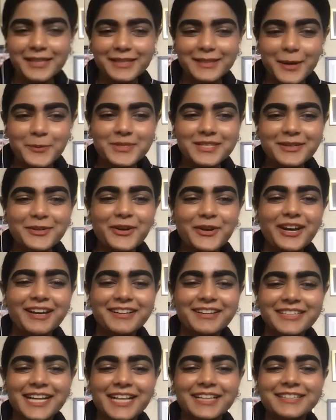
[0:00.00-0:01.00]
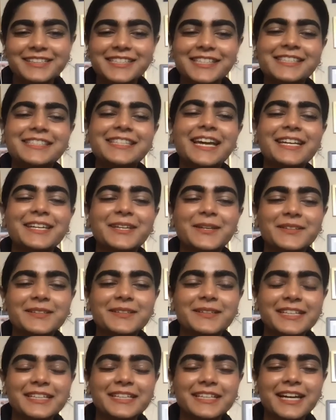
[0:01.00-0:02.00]
that was a great analysis. Thank you,
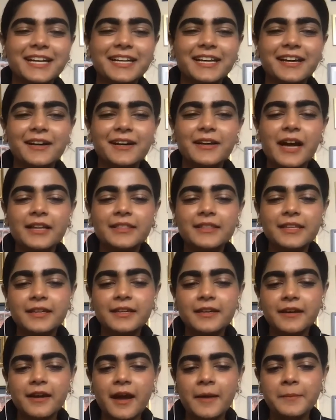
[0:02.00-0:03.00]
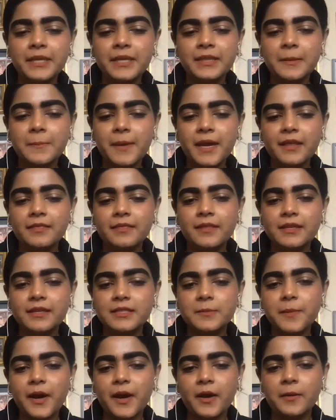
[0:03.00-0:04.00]
Ileana. The main thing to
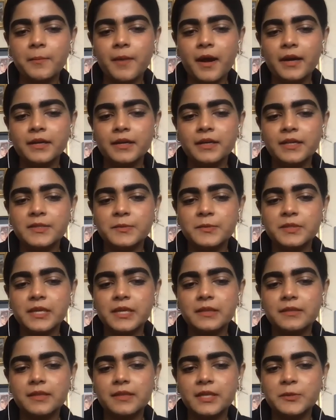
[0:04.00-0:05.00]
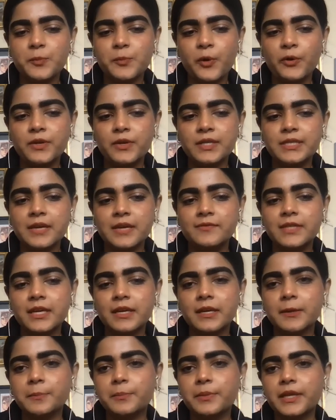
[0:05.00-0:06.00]
bear in mind is these protests have
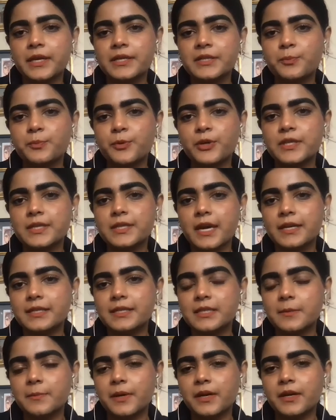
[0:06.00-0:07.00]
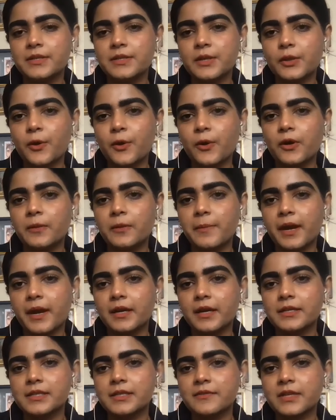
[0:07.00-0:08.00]
taken place precisely because the local
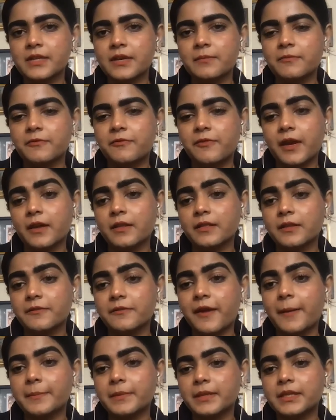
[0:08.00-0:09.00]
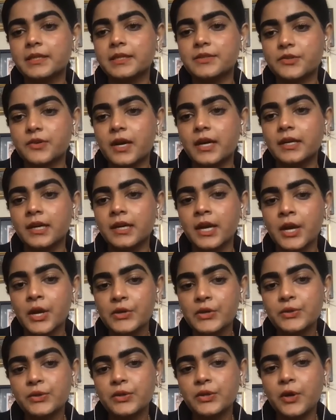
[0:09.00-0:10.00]
mechanisms have failed the families, right?
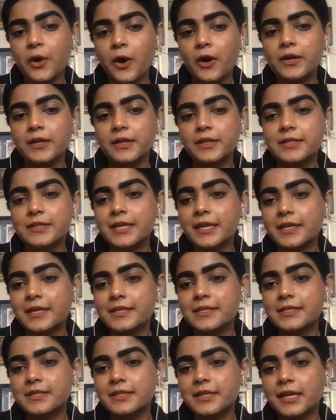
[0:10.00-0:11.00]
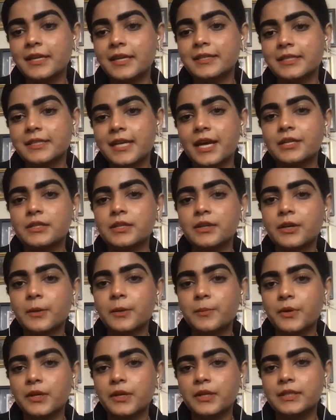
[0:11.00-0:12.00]
So the audience is the international
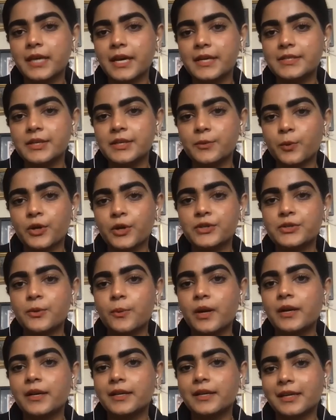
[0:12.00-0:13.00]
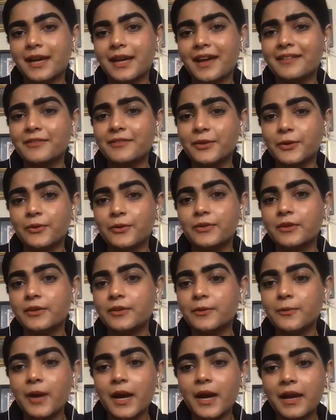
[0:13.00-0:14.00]
community, as it were. So we're looking at, the
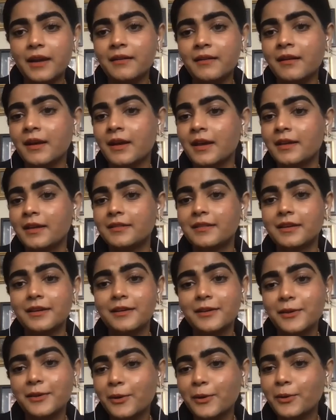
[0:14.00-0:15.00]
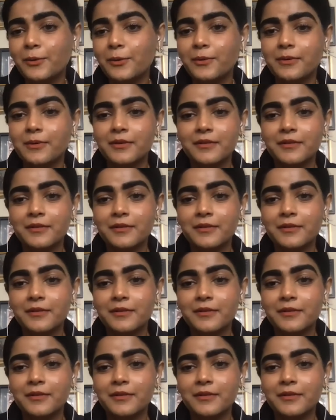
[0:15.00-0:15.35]
UN, the EU,